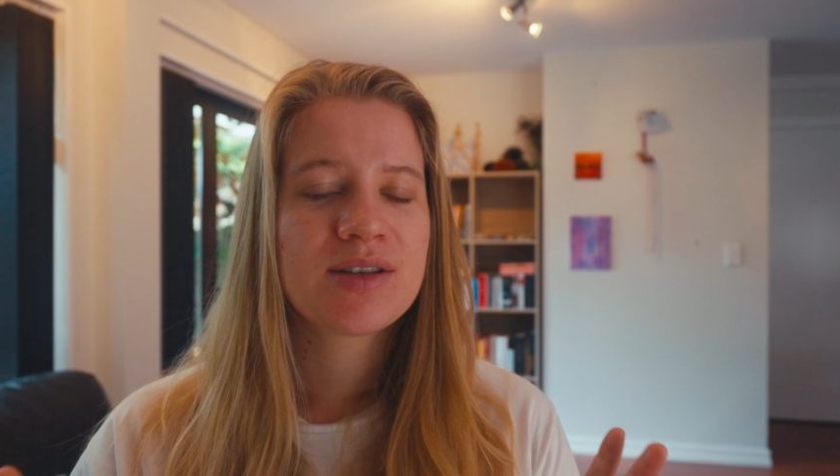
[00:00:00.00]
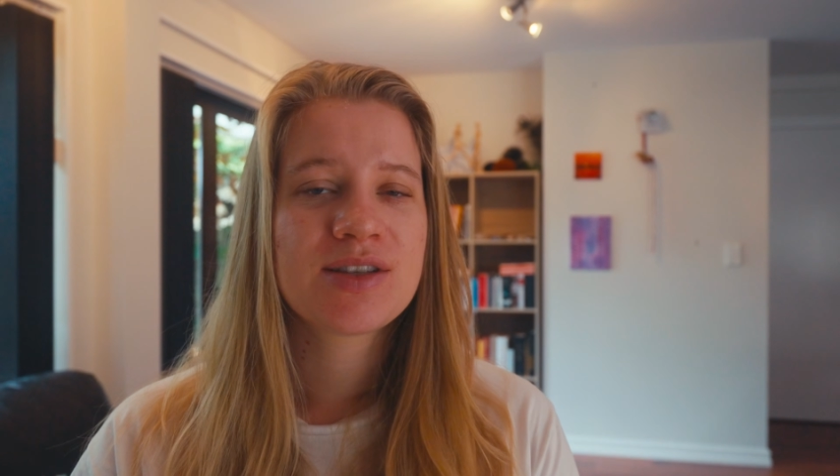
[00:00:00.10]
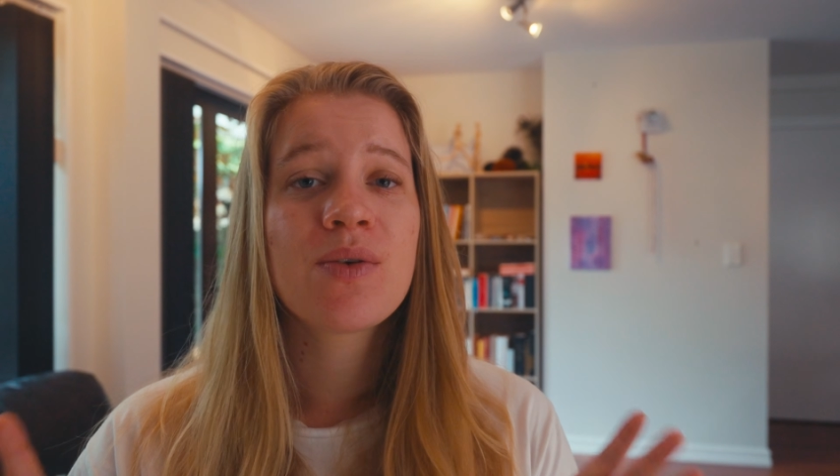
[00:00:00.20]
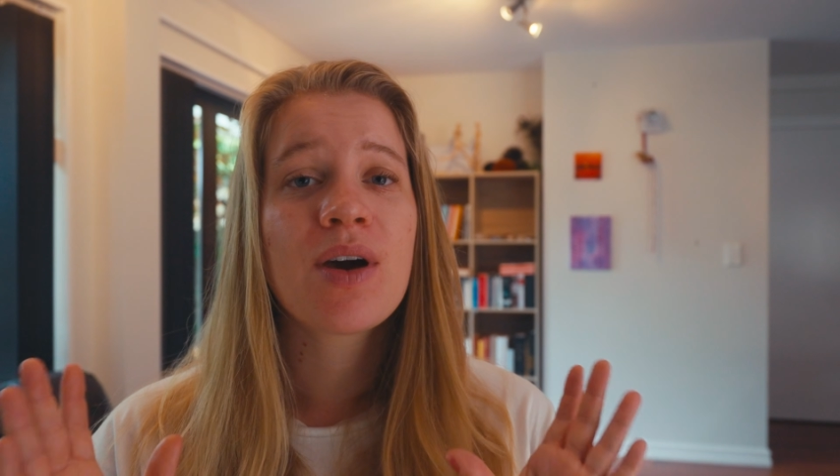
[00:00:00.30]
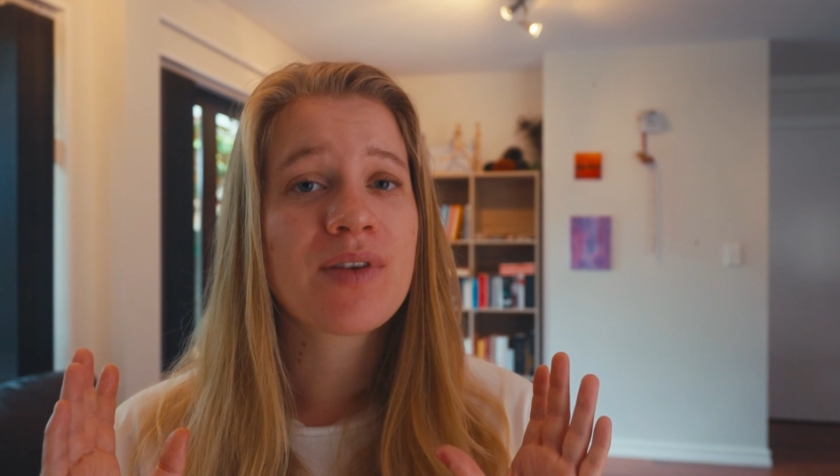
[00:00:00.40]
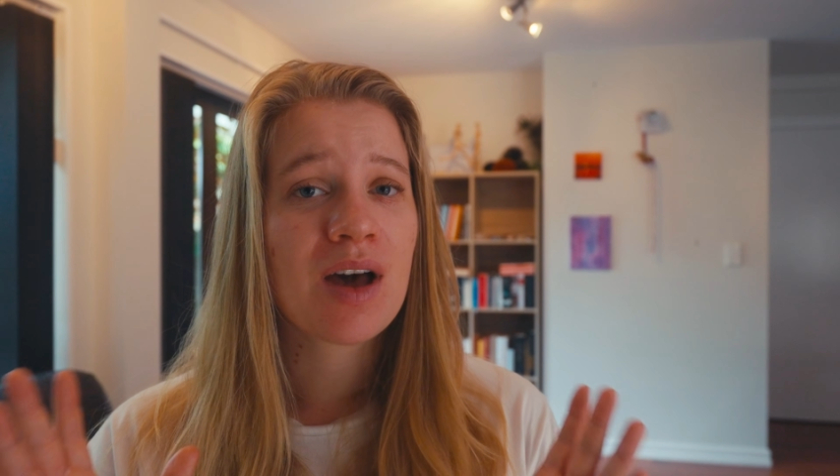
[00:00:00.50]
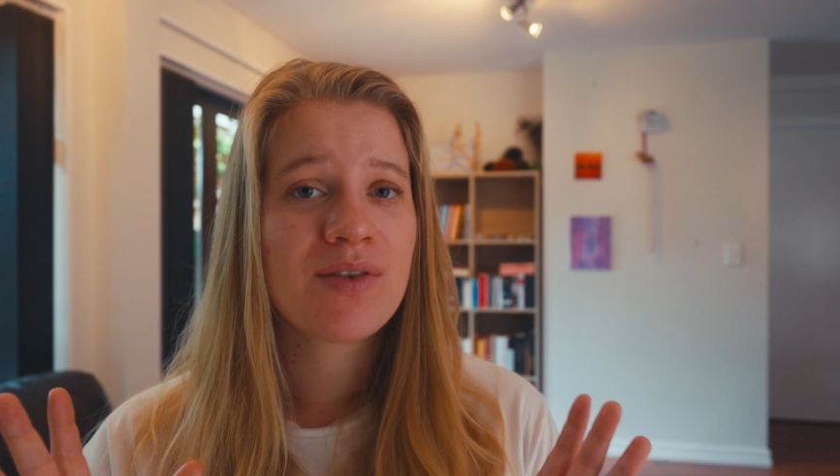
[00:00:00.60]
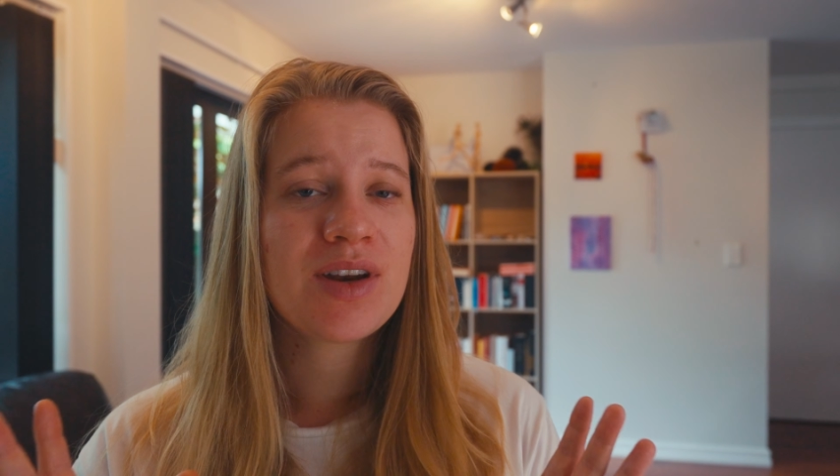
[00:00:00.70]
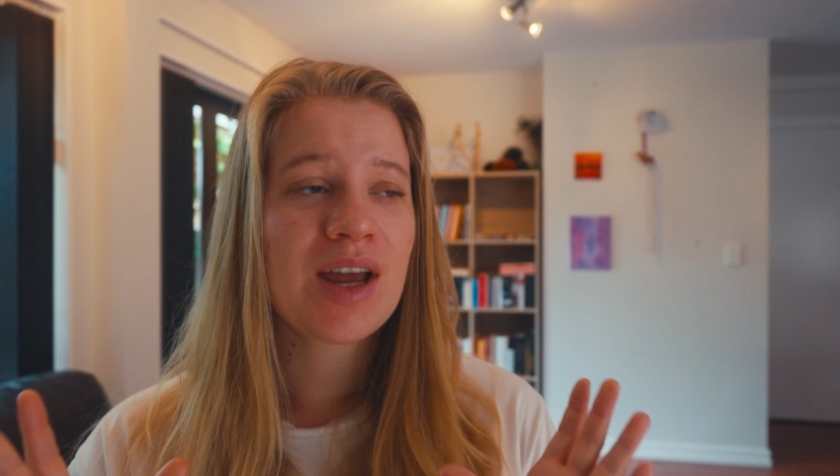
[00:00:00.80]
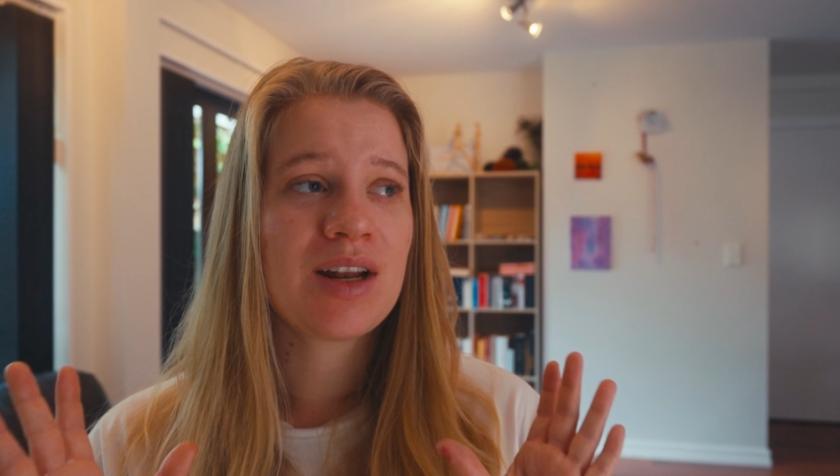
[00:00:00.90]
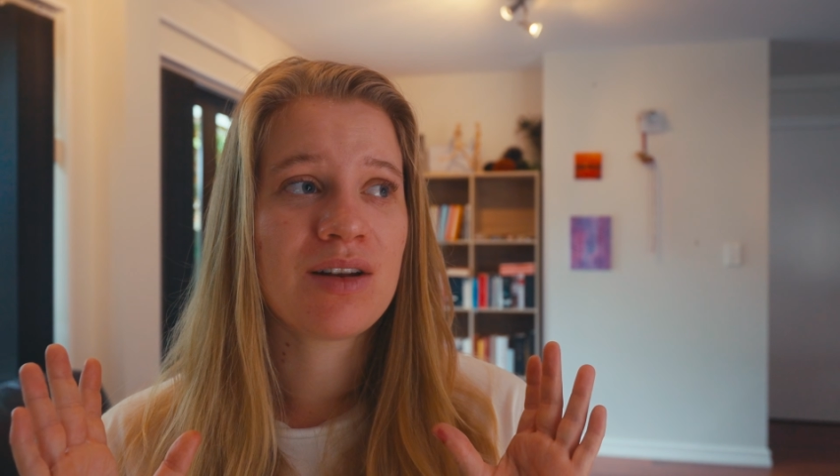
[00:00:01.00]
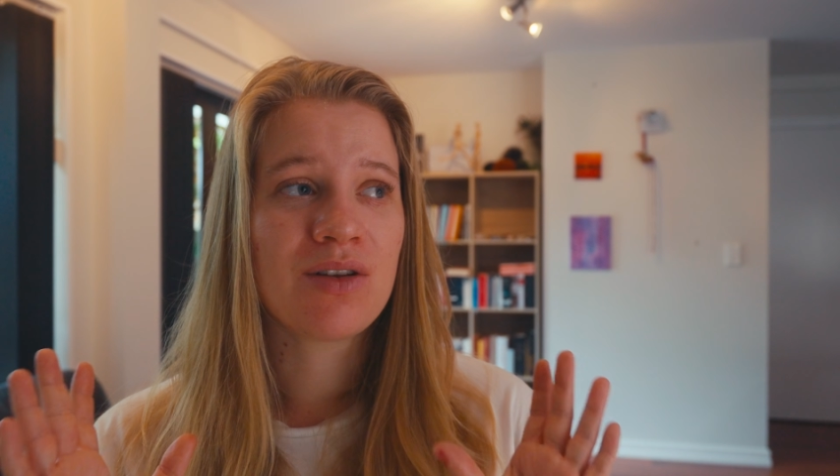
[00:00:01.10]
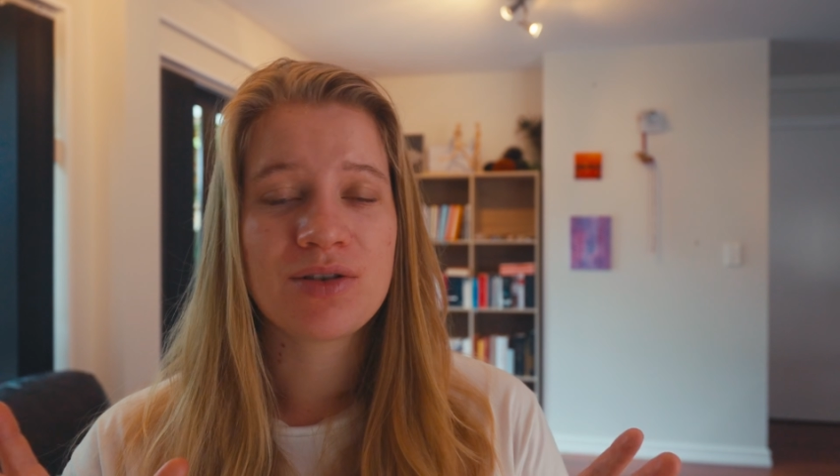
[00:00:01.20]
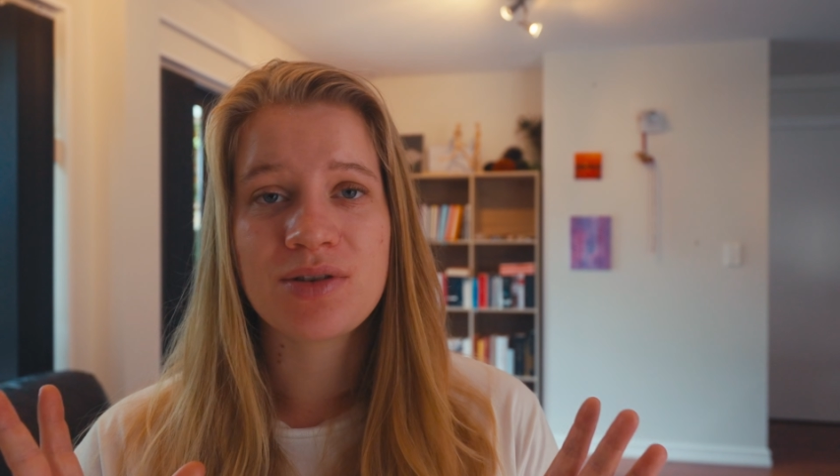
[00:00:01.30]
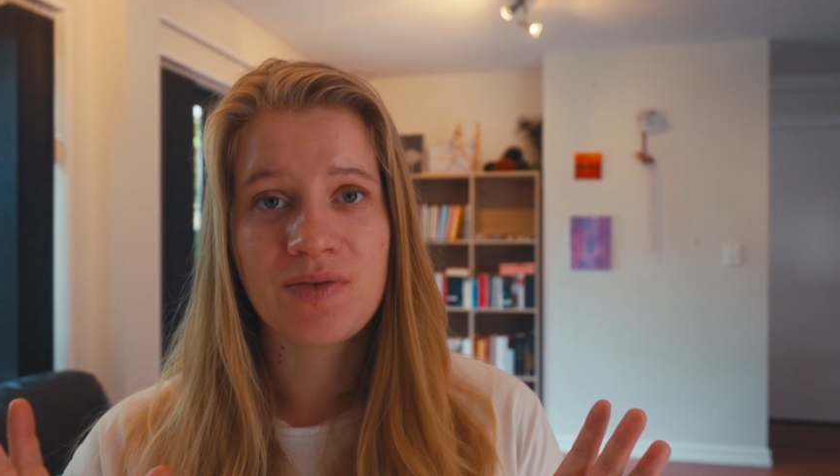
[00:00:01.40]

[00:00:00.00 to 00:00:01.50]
So I've covered a lot